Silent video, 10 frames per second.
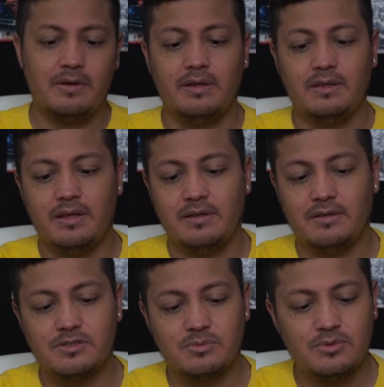and then
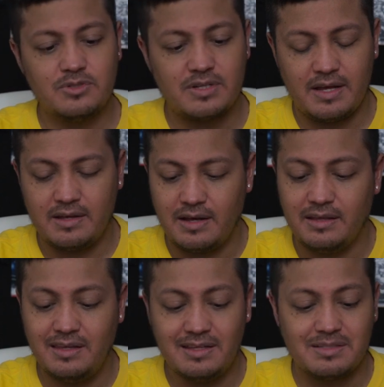the swoosh i
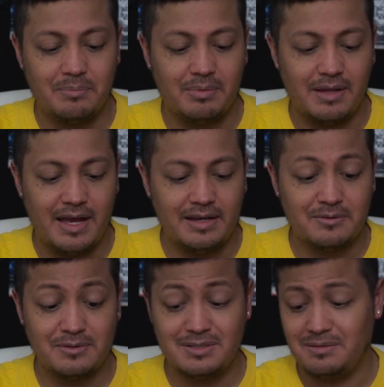think it's a black
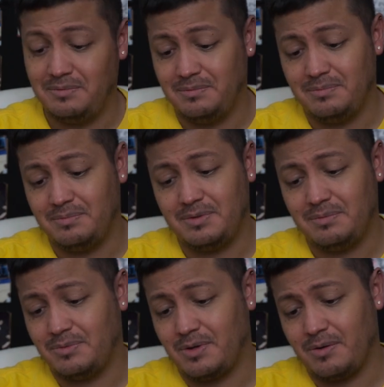or it's a
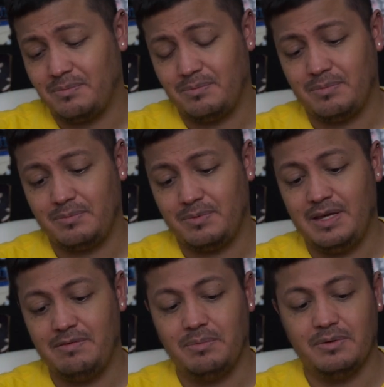dark
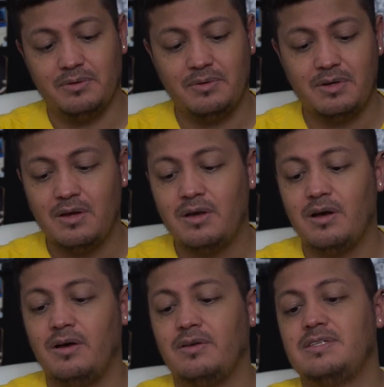navy blue
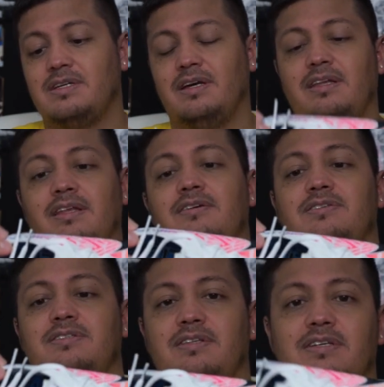oh and see and then
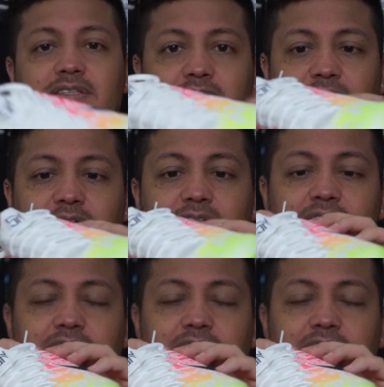there's this difference is